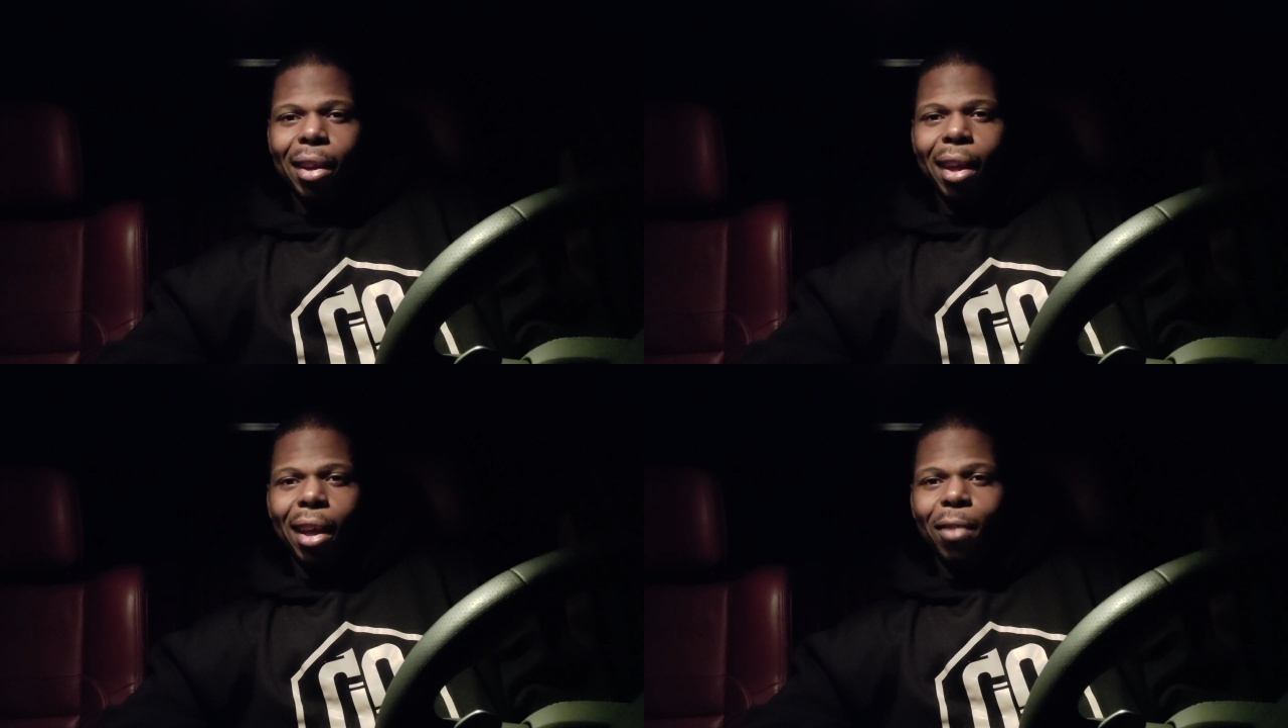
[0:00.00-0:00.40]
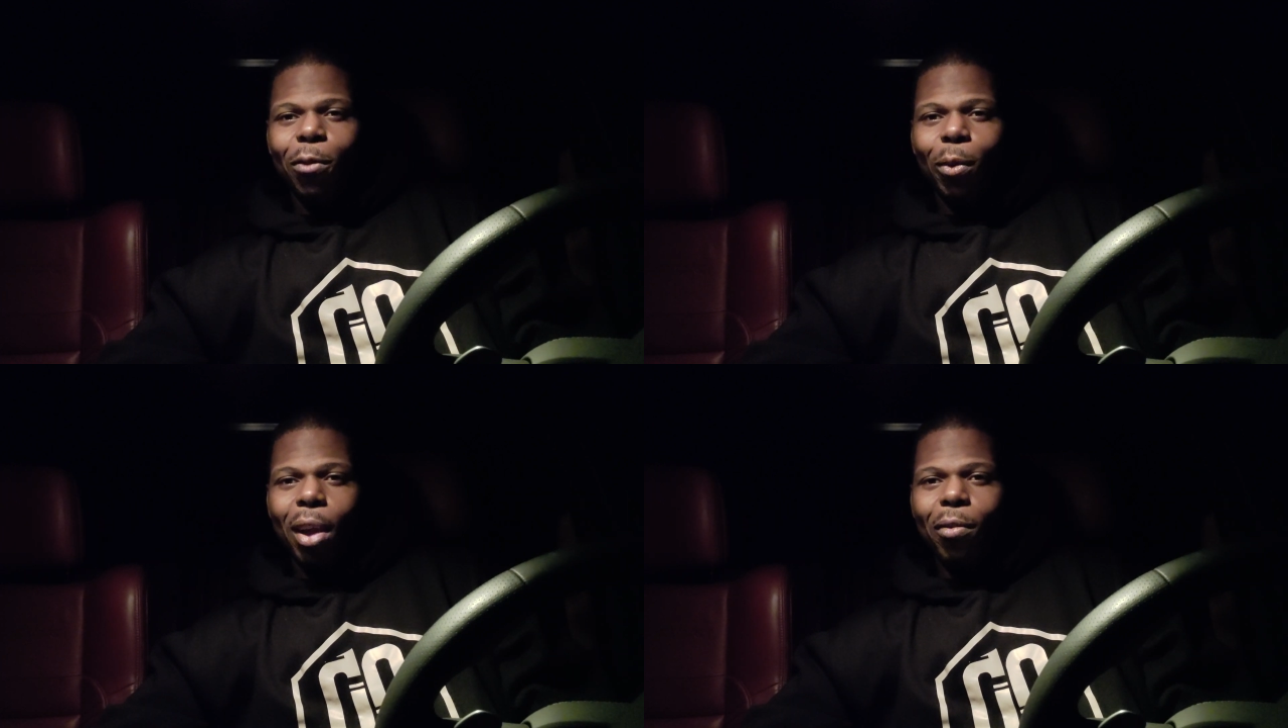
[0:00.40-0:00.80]
And
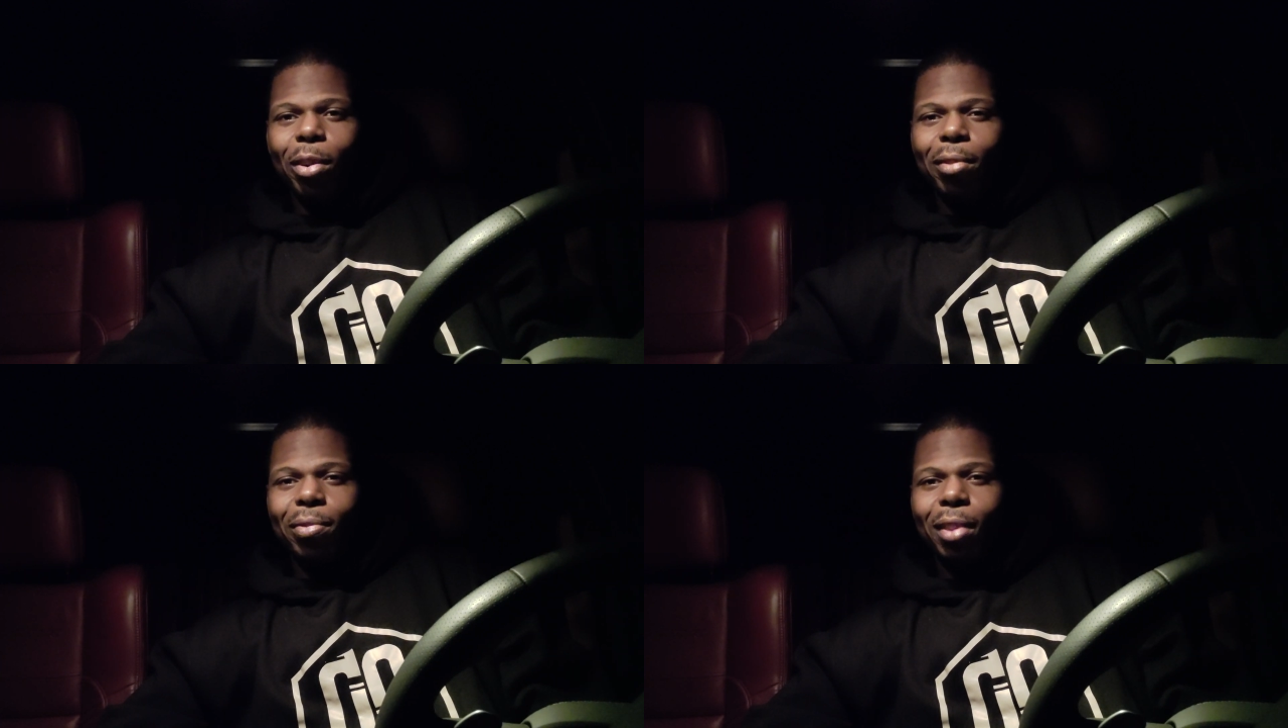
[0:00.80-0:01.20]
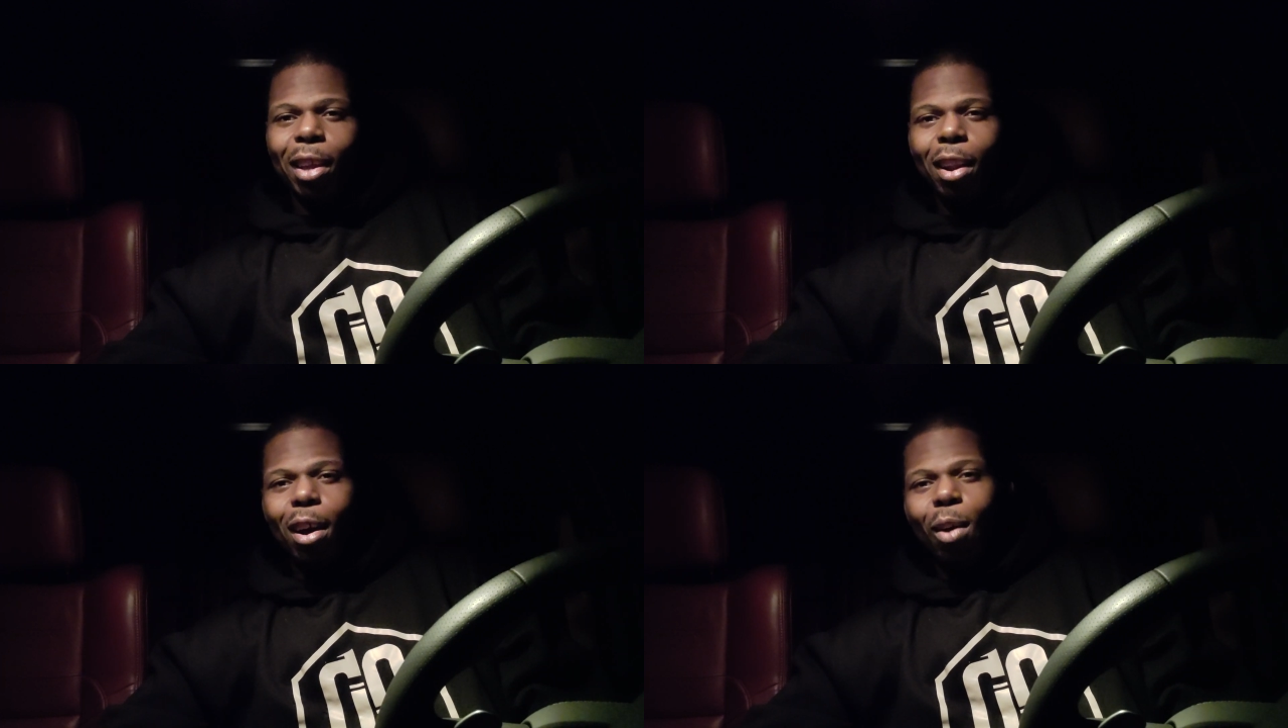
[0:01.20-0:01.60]
forever
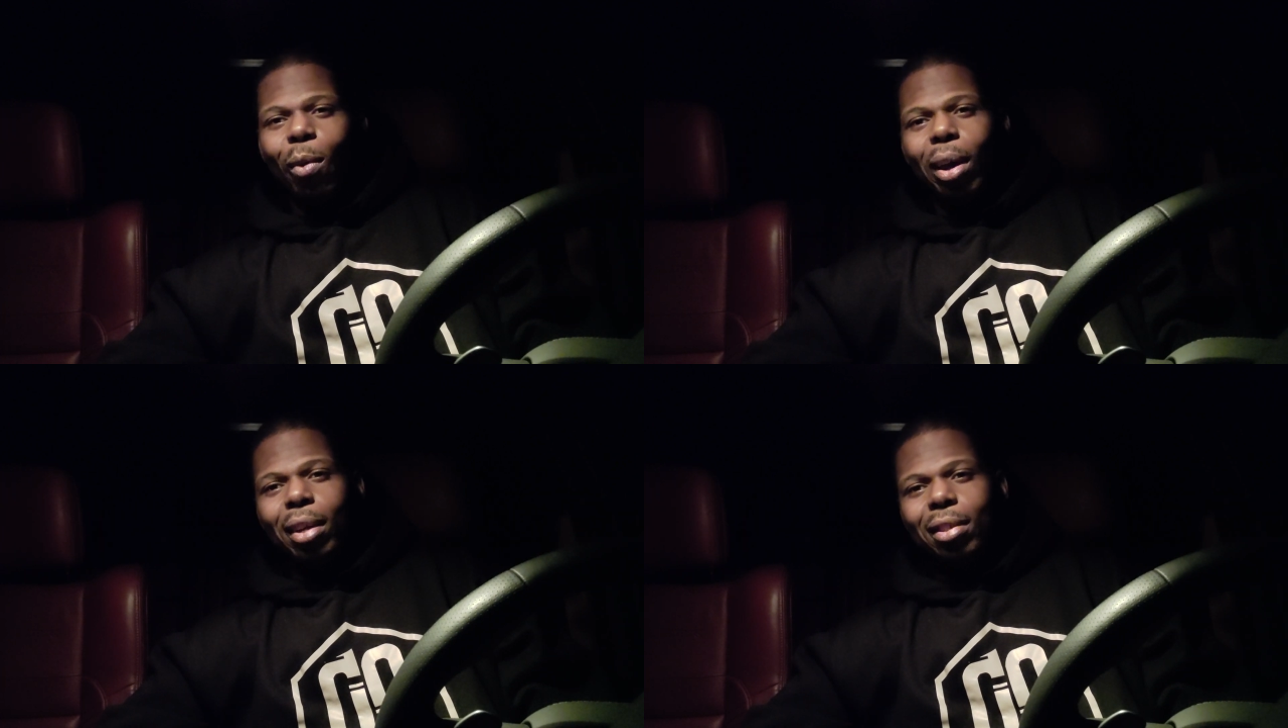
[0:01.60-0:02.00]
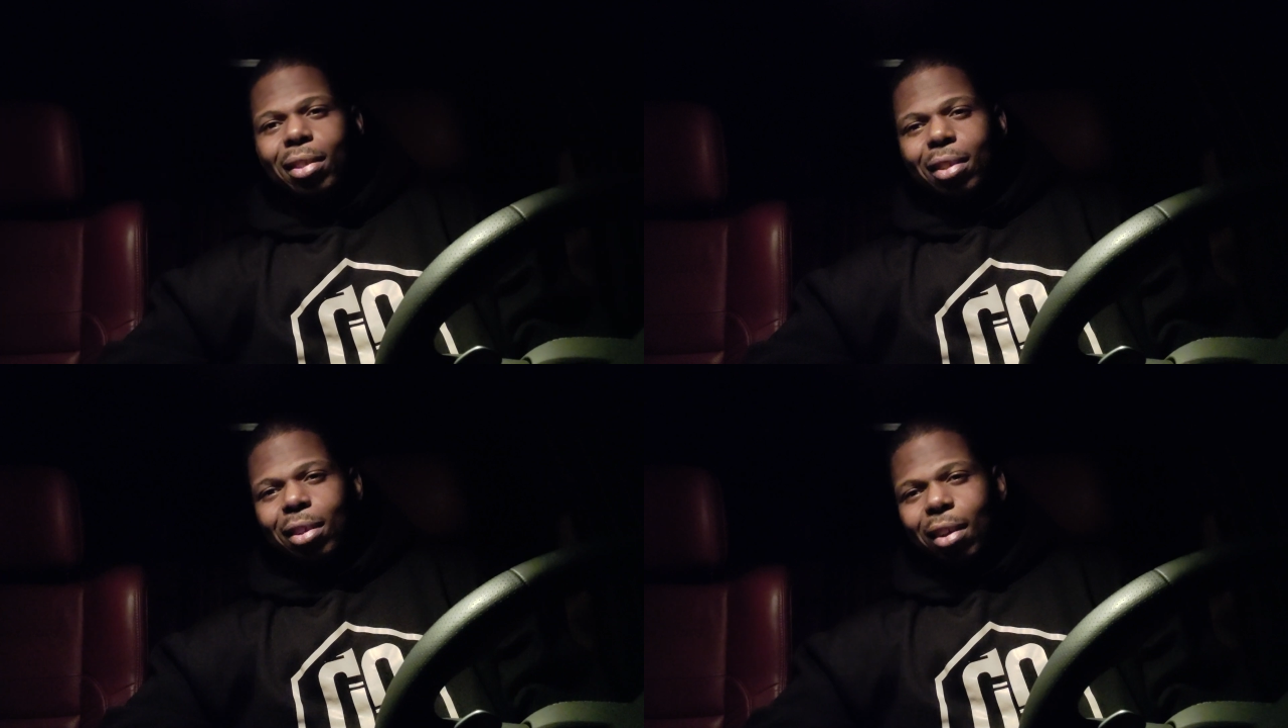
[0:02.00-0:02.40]
and
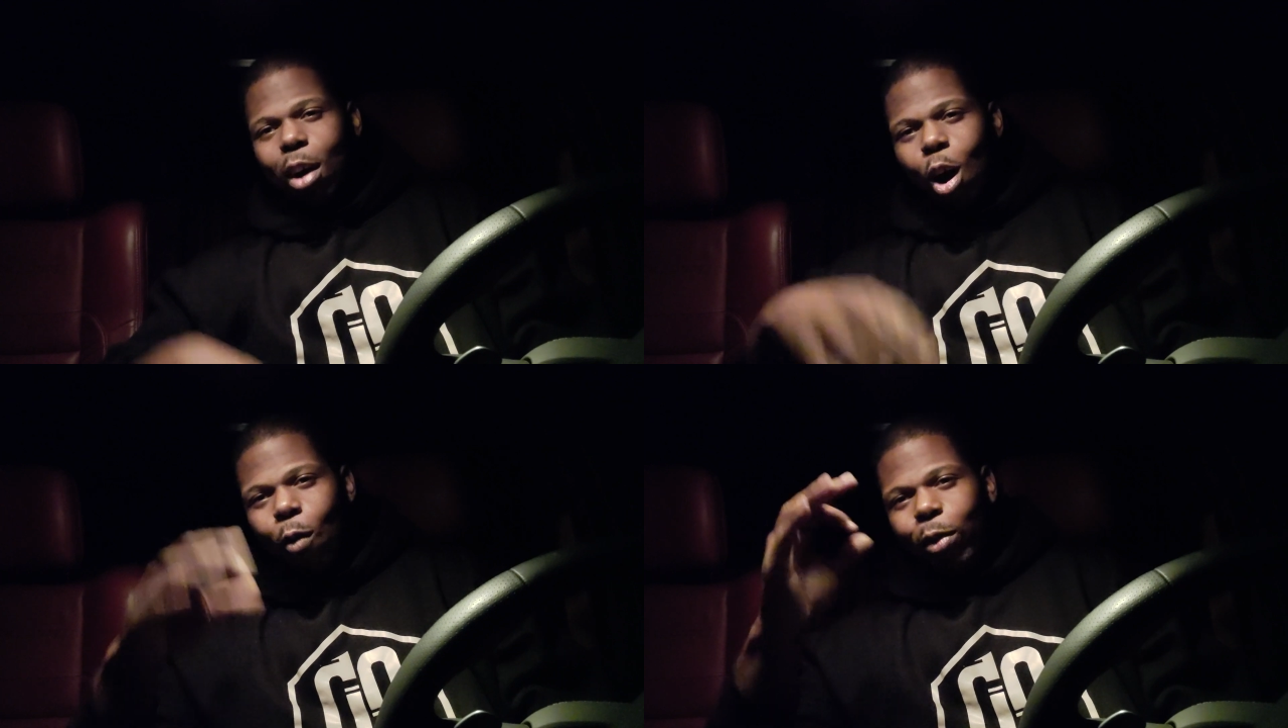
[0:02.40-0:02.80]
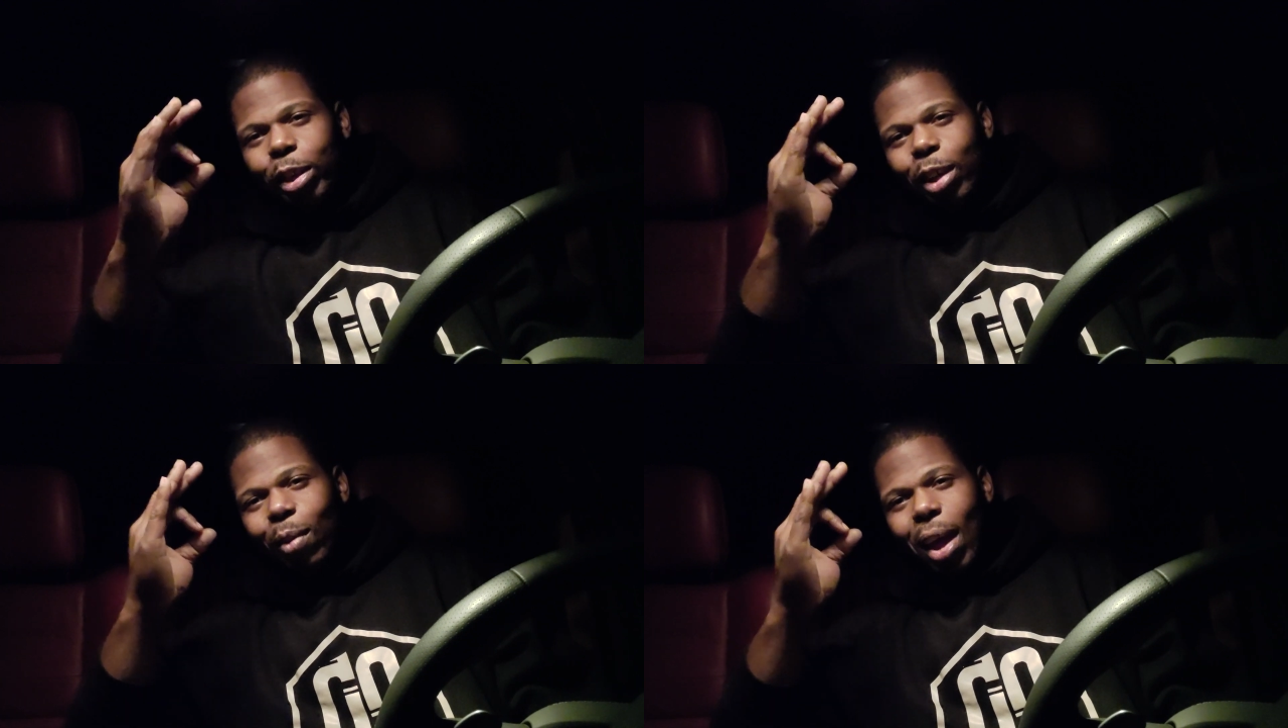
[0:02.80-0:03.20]
always,
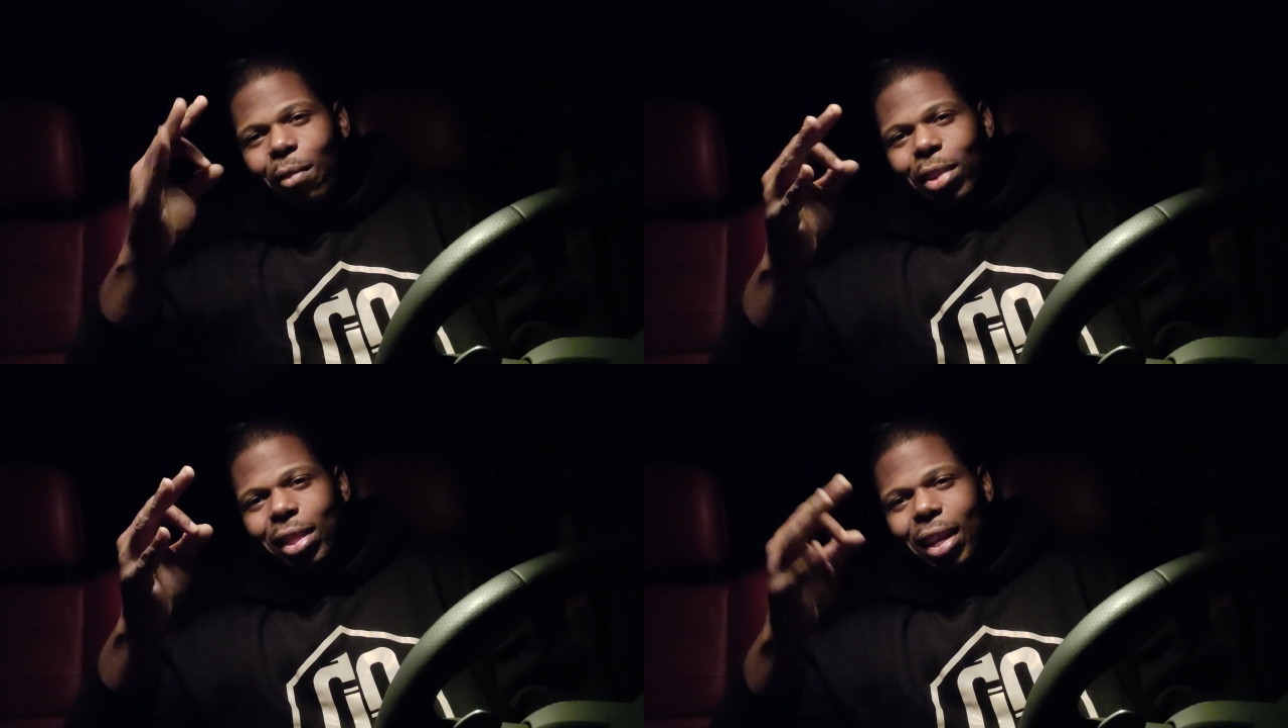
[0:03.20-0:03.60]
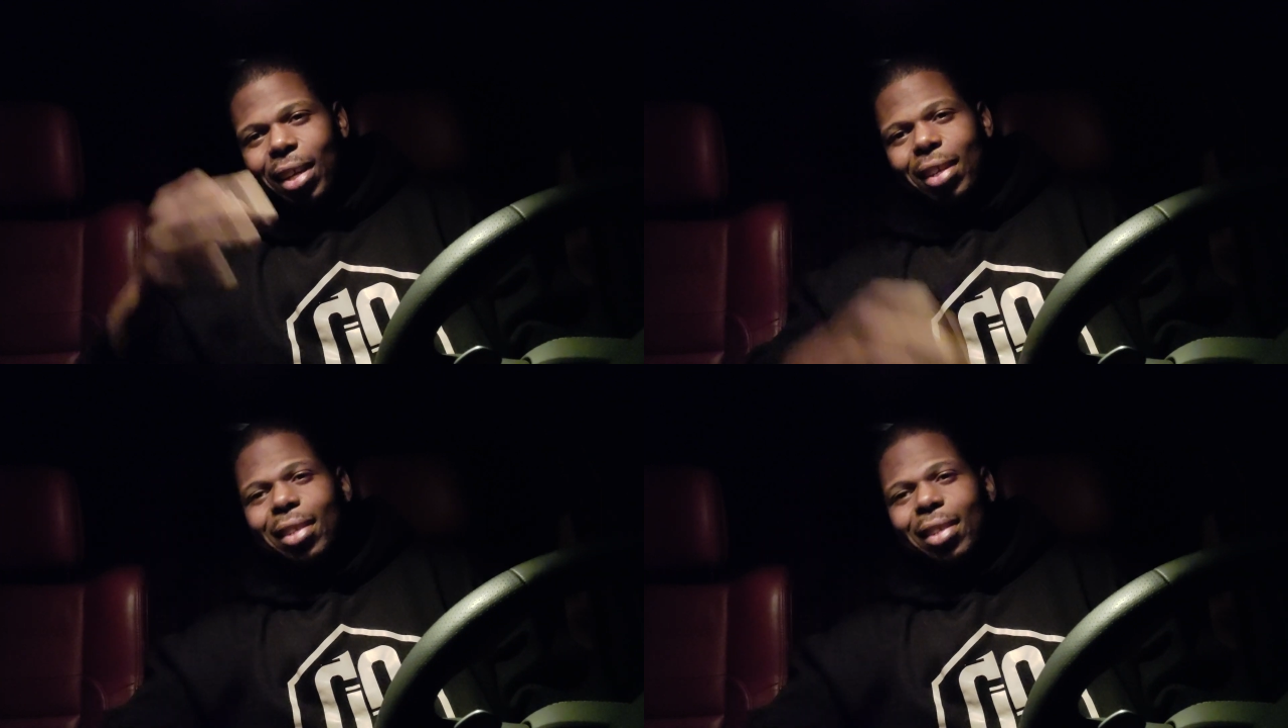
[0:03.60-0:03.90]
overkill everything.